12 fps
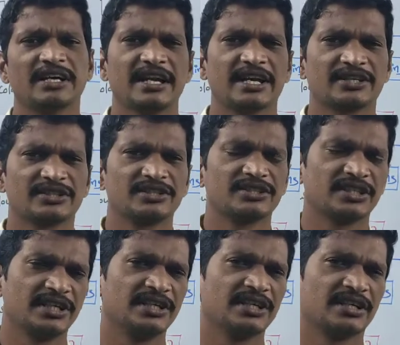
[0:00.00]
reaction
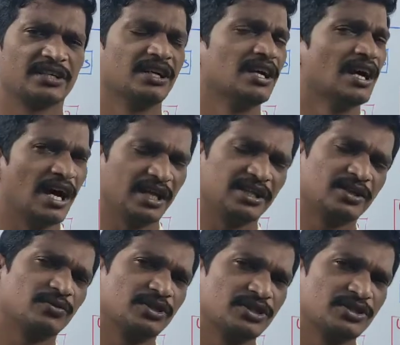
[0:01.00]
center.
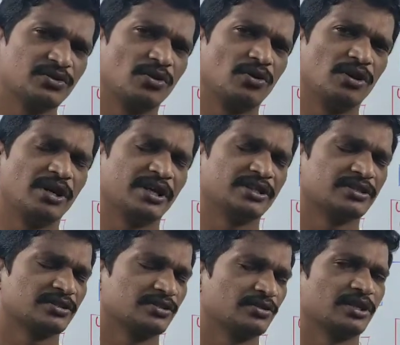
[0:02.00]
Other one is called as,
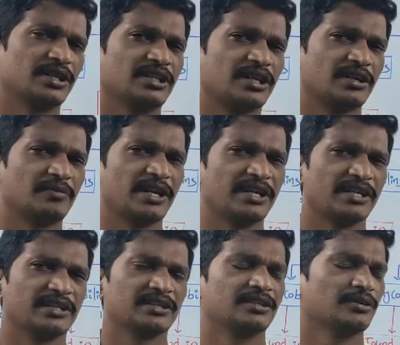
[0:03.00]
okay, the
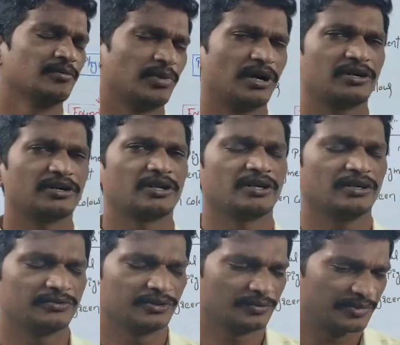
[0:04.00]
remaining part
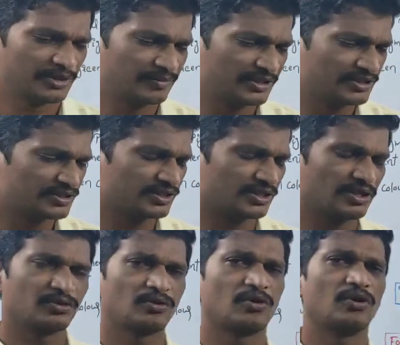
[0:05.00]
of the pigments
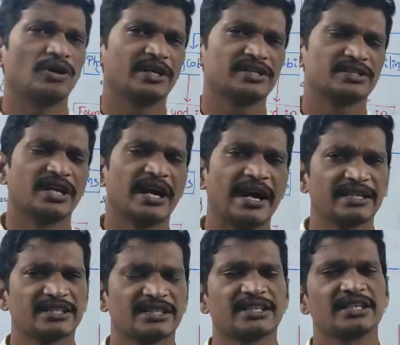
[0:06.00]
are called as
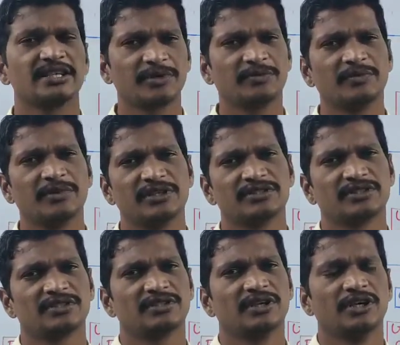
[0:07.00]
accessory
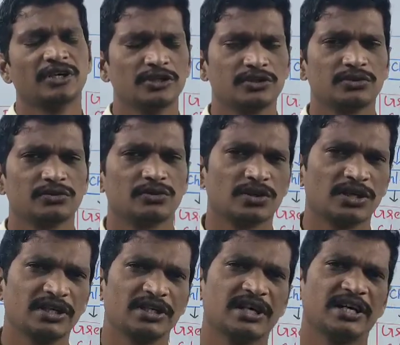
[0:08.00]
pigments. So
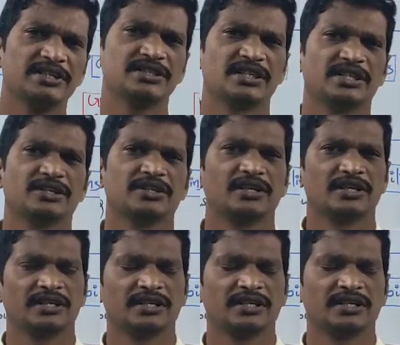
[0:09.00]
totally I said